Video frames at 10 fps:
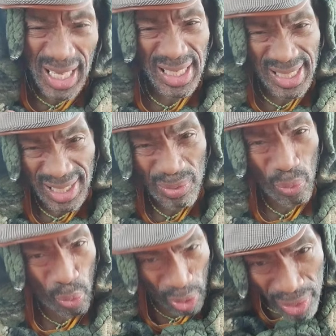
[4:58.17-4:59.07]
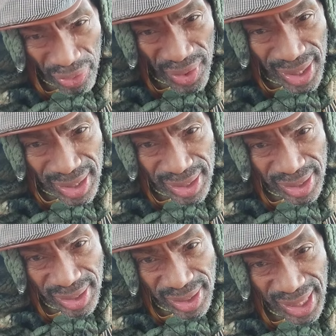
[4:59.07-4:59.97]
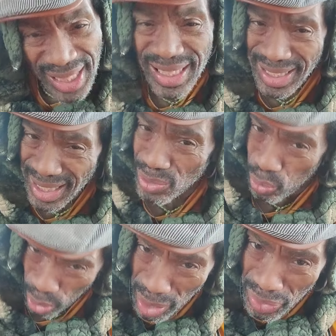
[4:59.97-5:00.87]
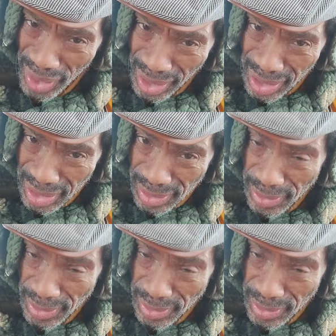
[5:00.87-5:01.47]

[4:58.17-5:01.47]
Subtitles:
is it worth it? Is this worth it?